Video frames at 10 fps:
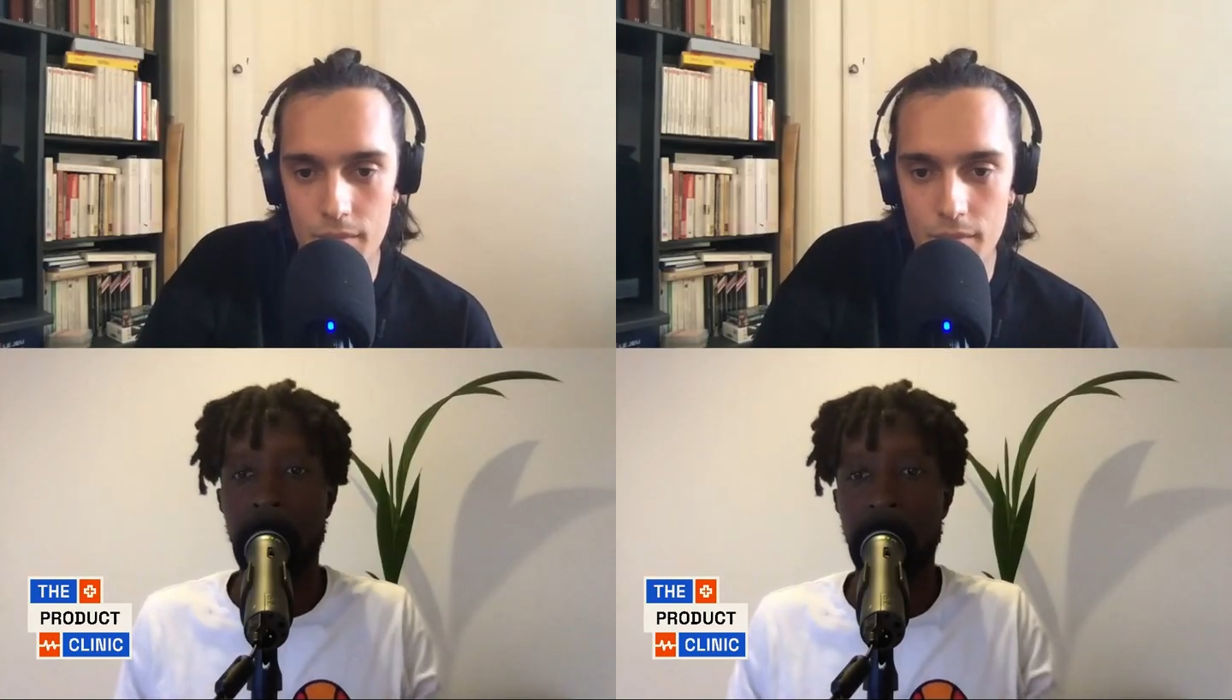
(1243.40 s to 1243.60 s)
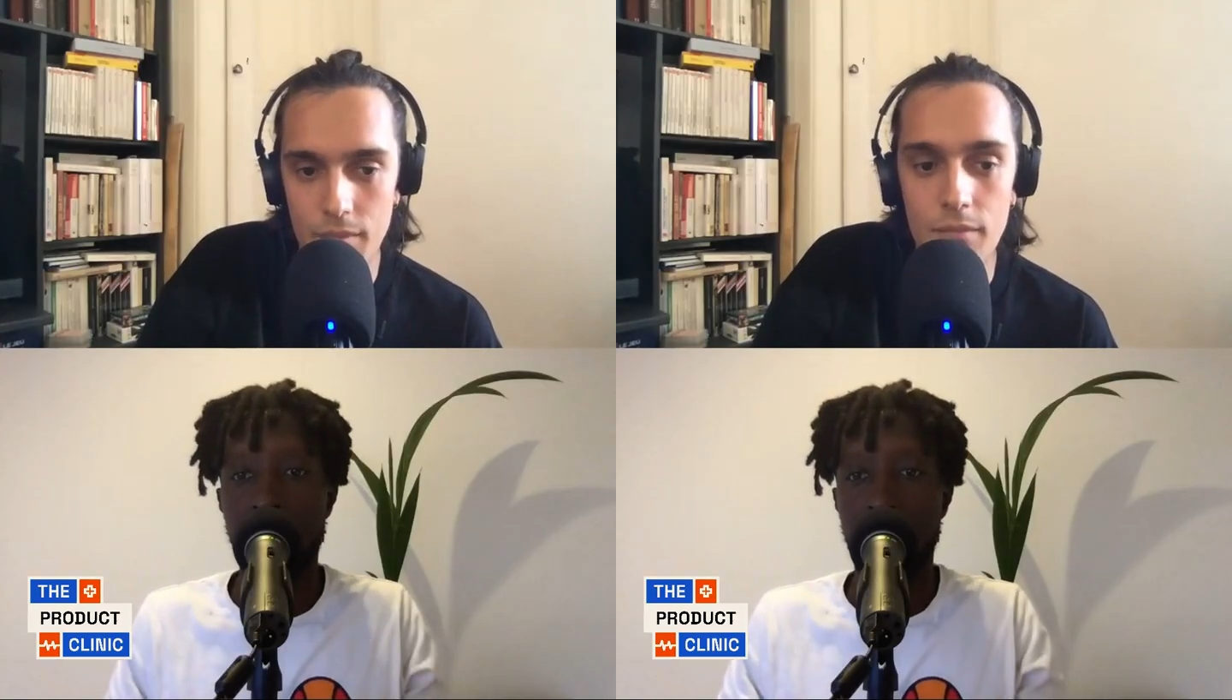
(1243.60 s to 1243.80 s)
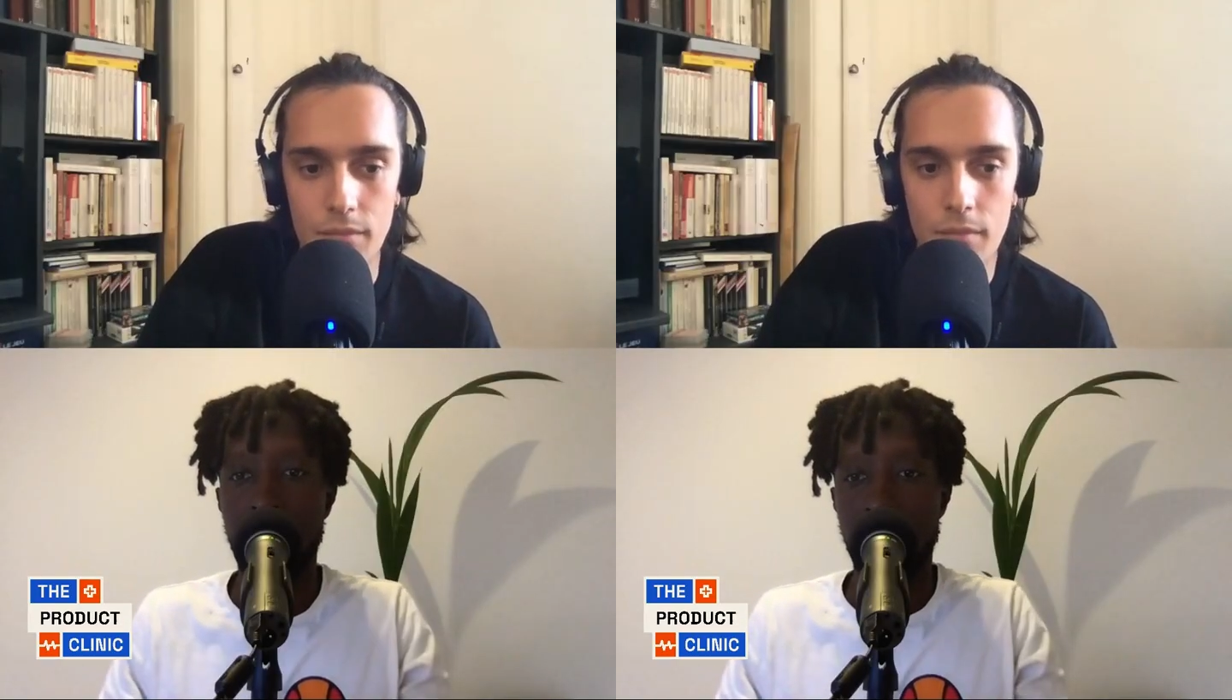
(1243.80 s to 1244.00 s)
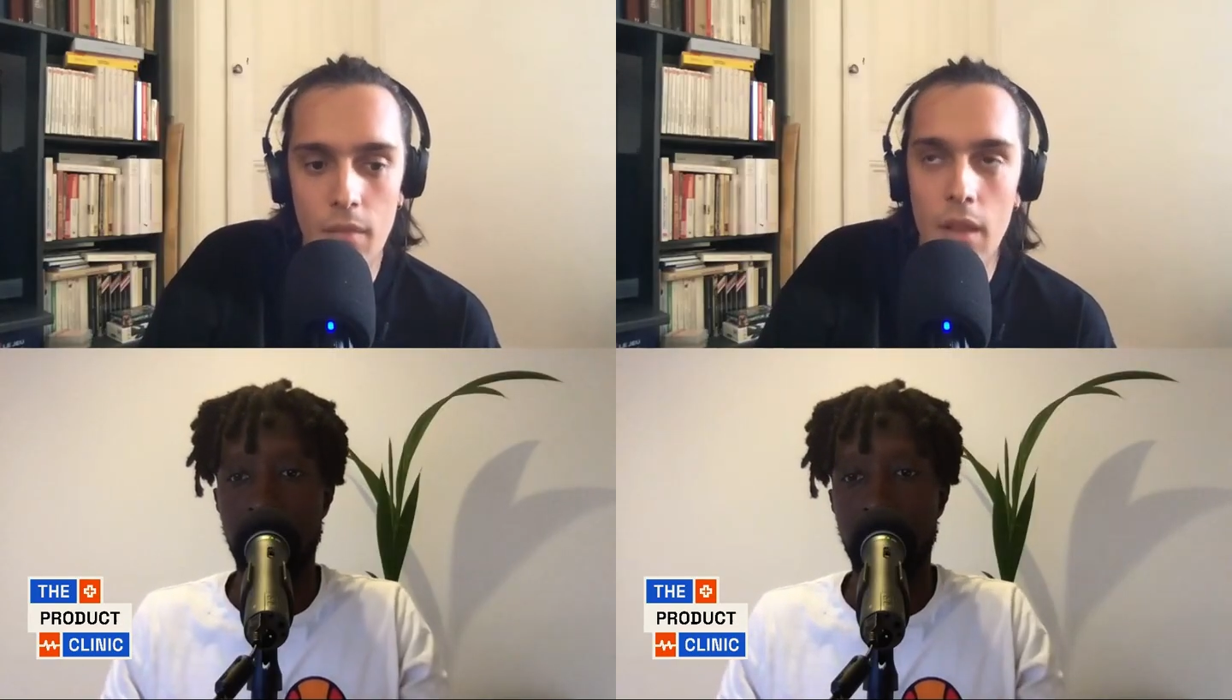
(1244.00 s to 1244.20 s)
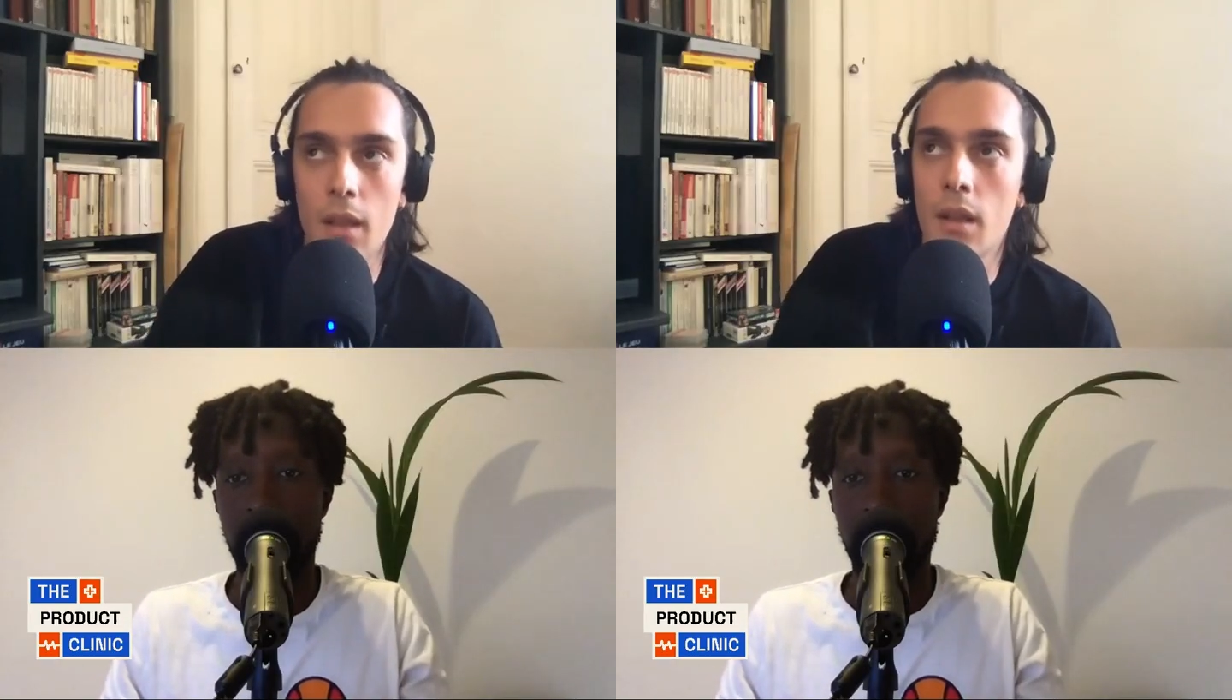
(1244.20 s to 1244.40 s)
Mhm.
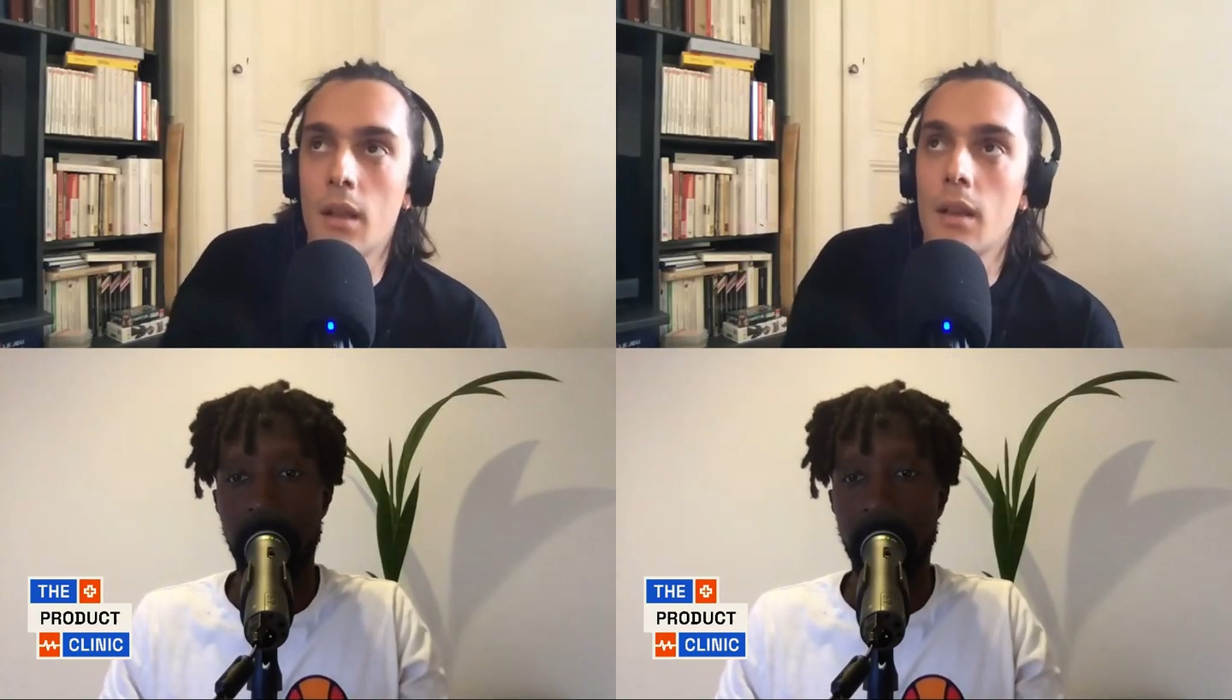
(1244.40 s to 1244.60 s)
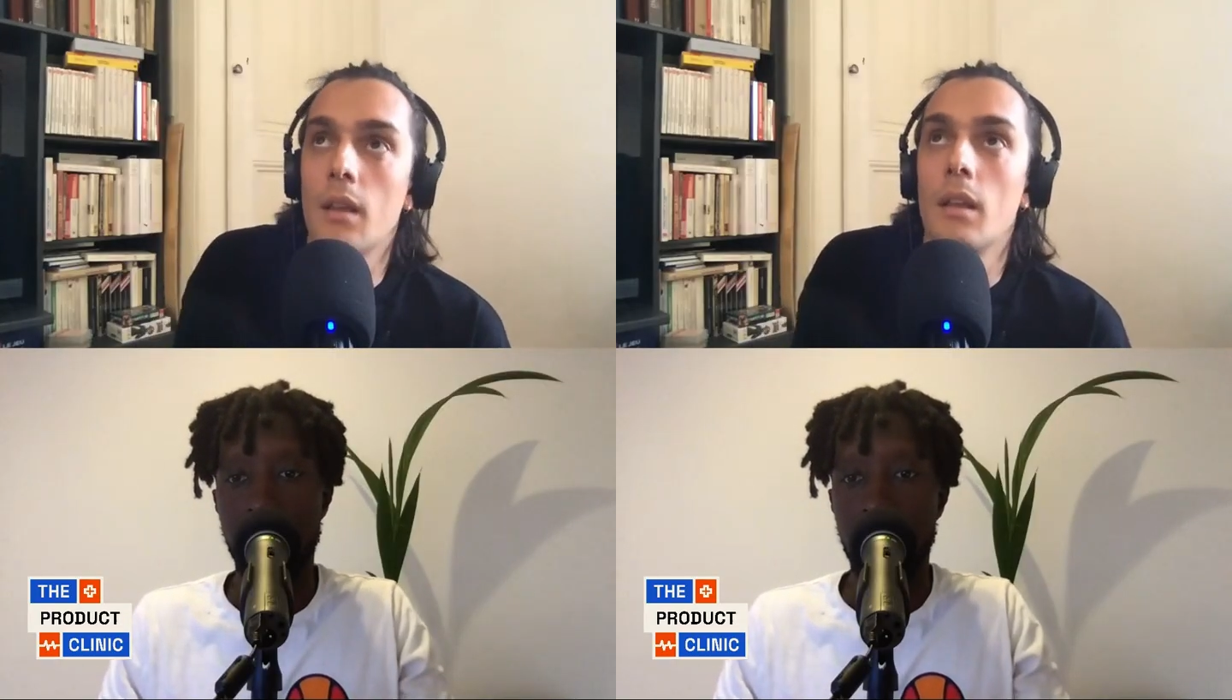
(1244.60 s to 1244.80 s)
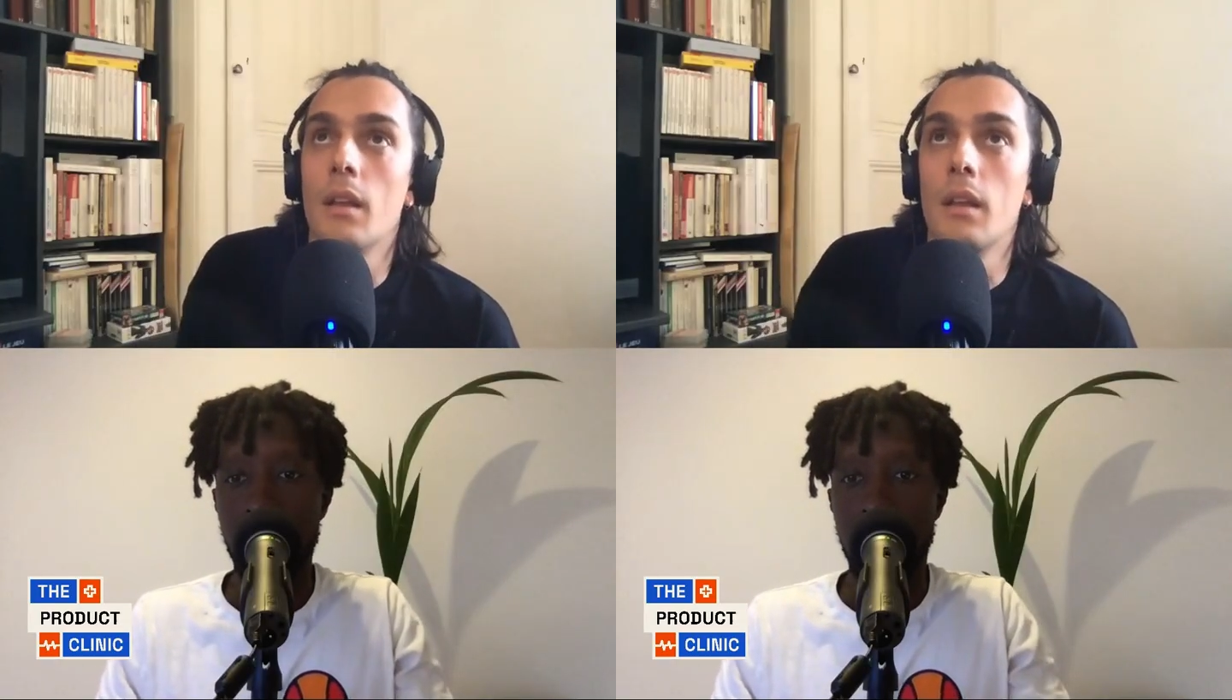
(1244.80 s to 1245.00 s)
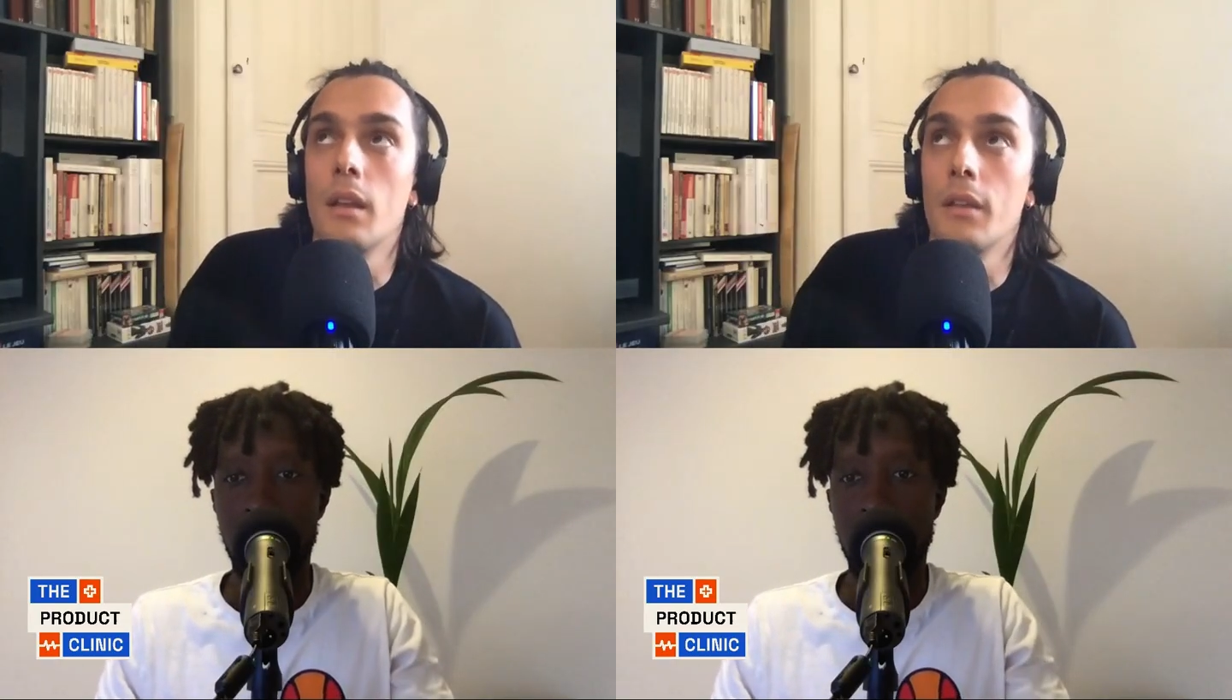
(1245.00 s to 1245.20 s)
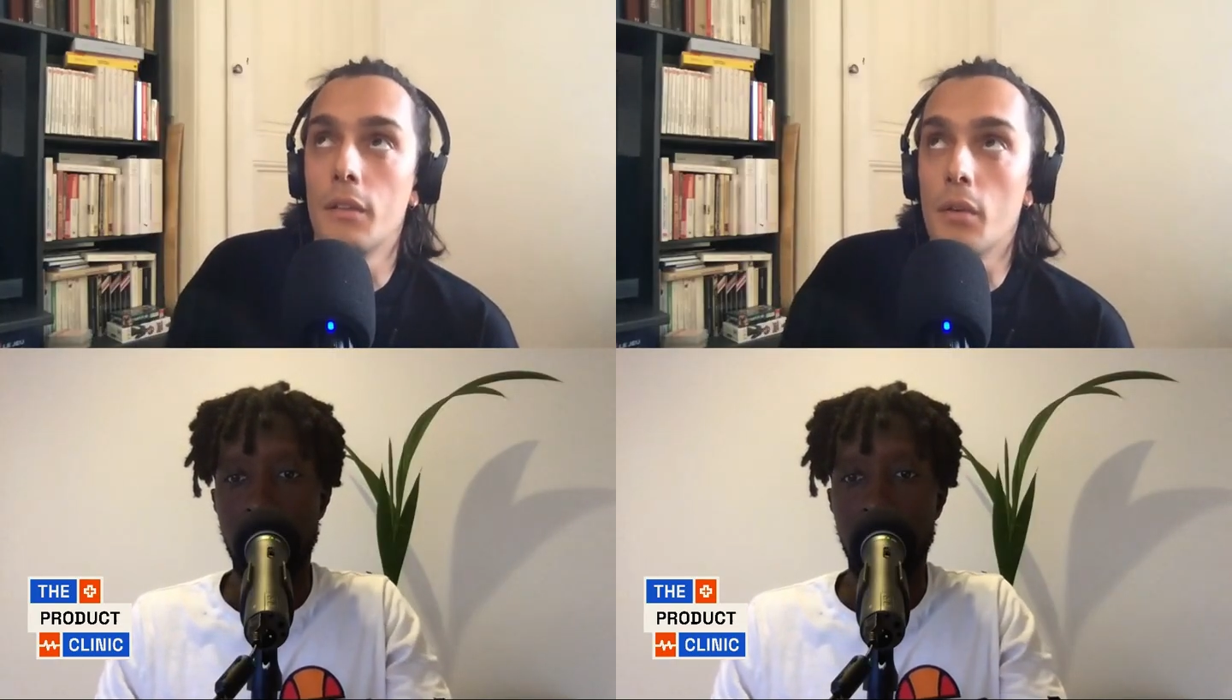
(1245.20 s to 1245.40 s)

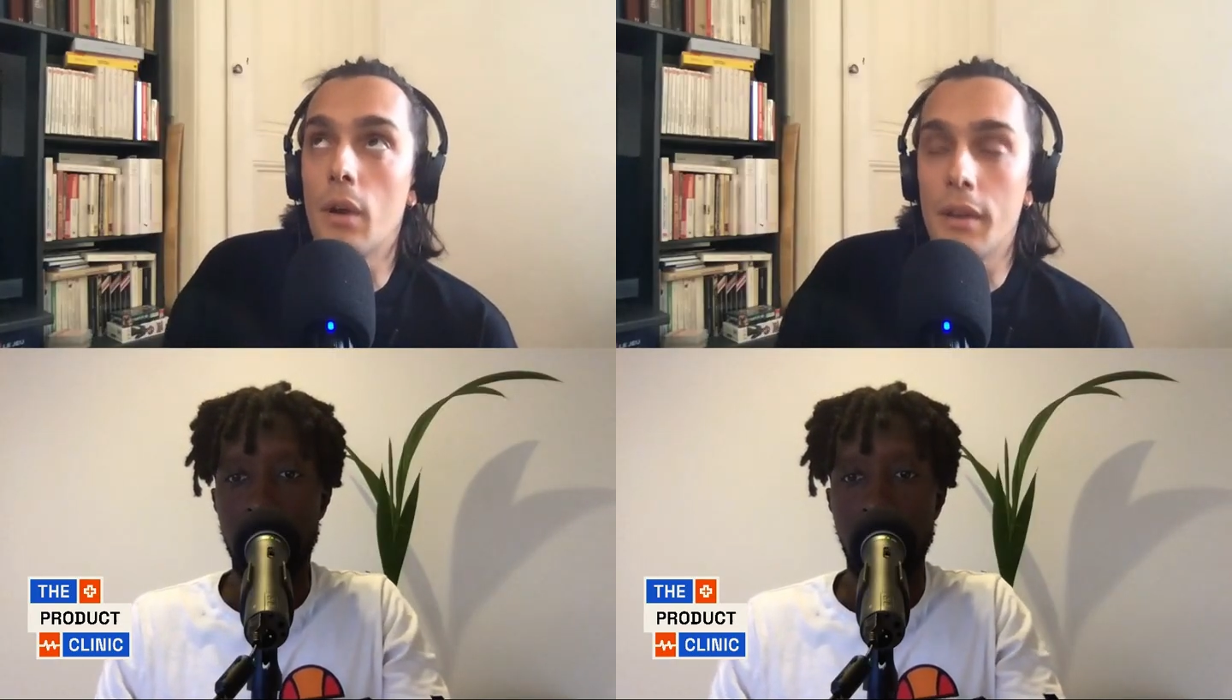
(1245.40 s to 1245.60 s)
So